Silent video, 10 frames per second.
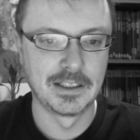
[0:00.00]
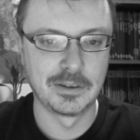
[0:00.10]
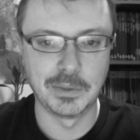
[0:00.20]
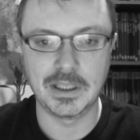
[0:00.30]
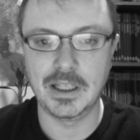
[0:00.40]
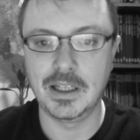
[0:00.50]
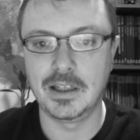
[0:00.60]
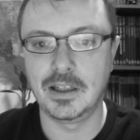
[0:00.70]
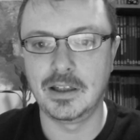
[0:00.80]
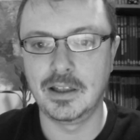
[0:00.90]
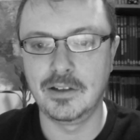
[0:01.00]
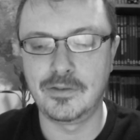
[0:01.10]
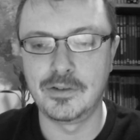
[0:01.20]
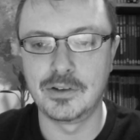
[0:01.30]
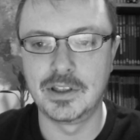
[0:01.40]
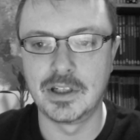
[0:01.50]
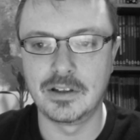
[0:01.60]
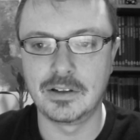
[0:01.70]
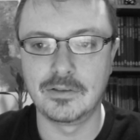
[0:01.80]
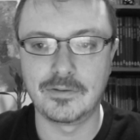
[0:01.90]
But if you
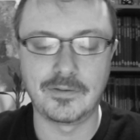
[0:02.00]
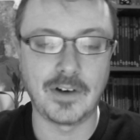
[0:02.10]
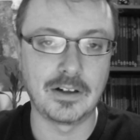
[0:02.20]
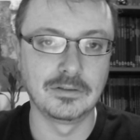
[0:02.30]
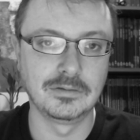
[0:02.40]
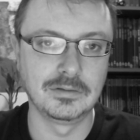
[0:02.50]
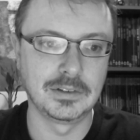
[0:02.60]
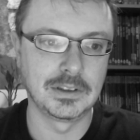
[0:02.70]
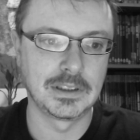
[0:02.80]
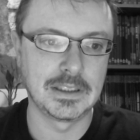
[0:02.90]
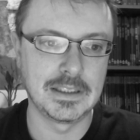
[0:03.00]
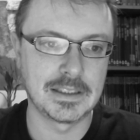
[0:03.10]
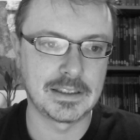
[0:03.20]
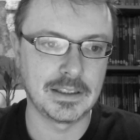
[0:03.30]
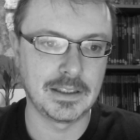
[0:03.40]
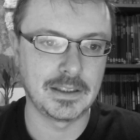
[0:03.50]
didn't found this